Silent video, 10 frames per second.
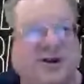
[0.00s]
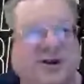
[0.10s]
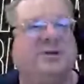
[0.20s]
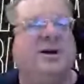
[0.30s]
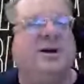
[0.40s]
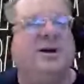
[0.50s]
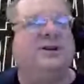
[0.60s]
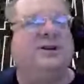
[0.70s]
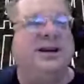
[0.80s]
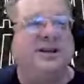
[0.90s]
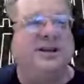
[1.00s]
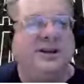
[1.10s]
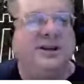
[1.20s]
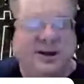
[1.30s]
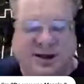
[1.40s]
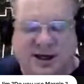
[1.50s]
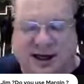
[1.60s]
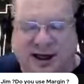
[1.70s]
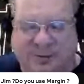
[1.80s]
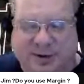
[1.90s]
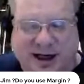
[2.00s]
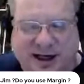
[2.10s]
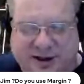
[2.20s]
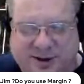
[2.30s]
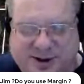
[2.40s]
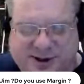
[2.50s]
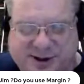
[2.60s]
basically is I use.